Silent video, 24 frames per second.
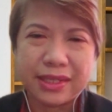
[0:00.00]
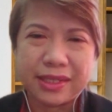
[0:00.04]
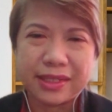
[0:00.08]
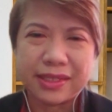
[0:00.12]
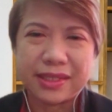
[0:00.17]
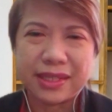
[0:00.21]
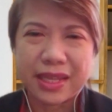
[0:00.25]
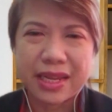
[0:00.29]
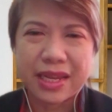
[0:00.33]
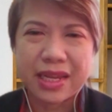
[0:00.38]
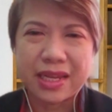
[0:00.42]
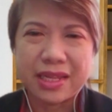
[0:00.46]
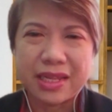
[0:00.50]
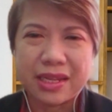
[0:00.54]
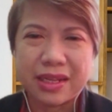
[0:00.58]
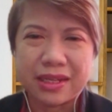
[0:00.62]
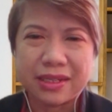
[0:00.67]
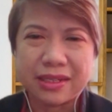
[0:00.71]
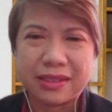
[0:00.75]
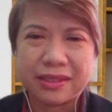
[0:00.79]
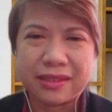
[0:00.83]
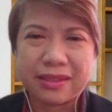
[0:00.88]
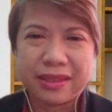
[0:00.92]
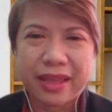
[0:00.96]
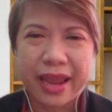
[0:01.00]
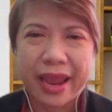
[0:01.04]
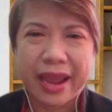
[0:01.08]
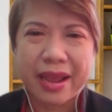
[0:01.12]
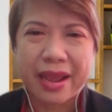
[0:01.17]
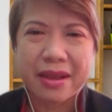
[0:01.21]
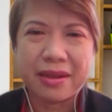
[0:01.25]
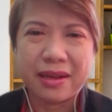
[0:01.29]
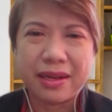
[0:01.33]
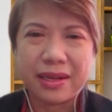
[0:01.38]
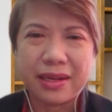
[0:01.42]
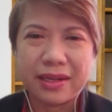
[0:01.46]
sitting in a
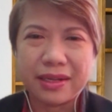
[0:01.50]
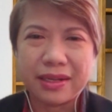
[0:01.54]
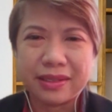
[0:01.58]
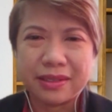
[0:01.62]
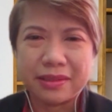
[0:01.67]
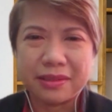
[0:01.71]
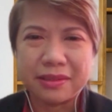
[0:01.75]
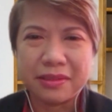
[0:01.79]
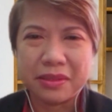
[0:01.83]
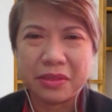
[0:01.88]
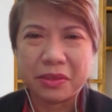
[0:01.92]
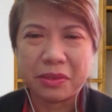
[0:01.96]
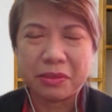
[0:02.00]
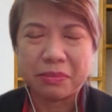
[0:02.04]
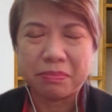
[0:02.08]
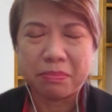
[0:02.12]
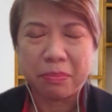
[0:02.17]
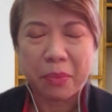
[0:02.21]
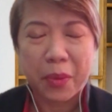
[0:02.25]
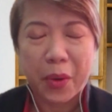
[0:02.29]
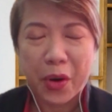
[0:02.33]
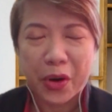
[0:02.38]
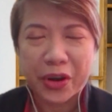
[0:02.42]
tech board